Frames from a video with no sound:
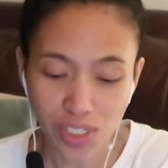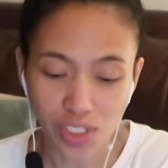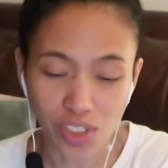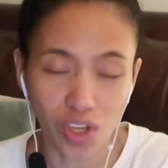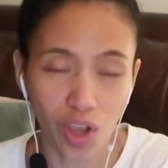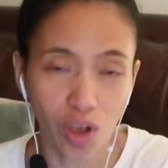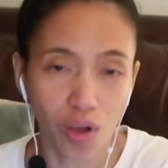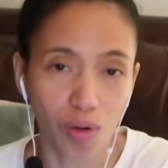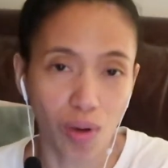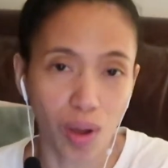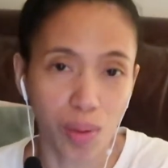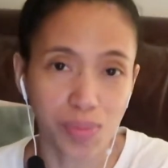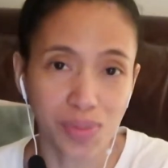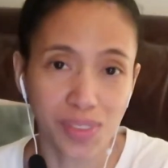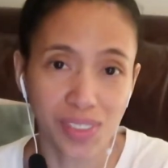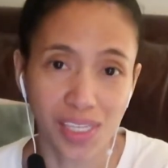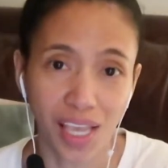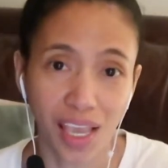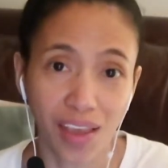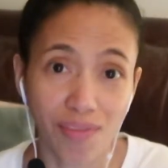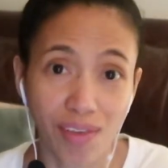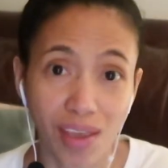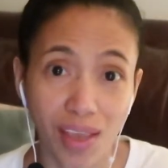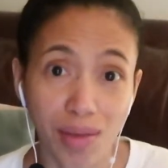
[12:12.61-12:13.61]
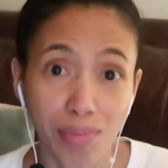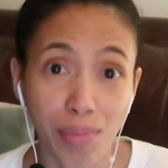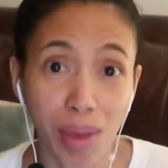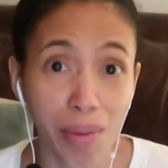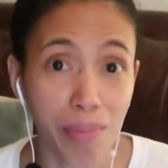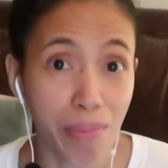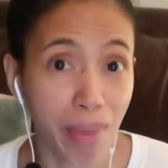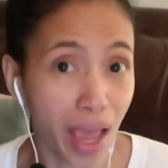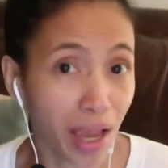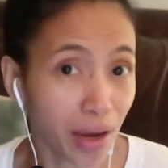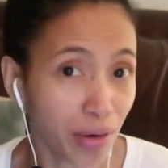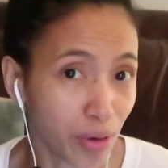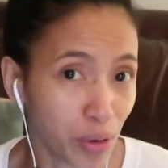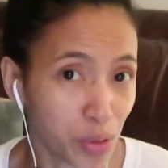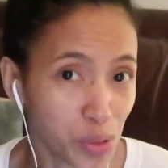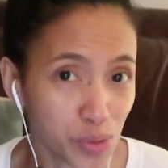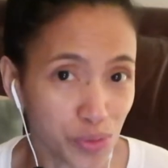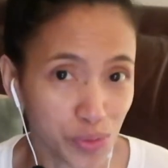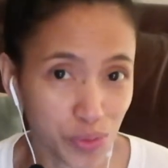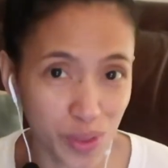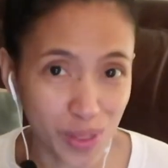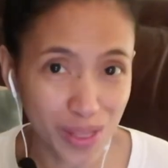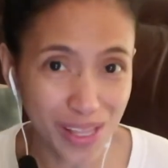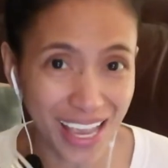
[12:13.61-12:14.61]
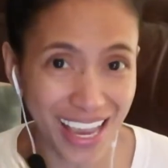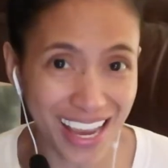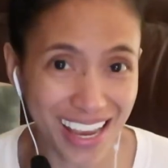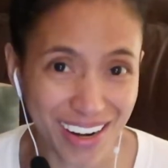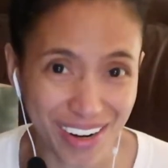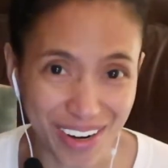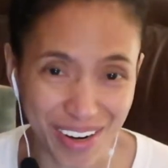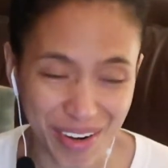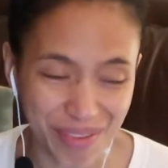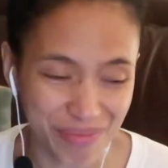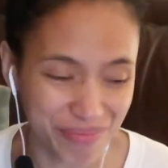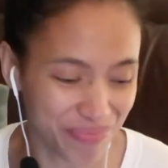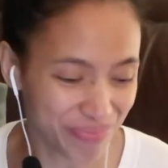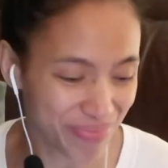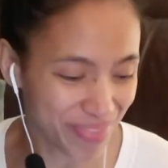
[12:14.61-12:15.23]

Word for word: so I'm saving my macros for later.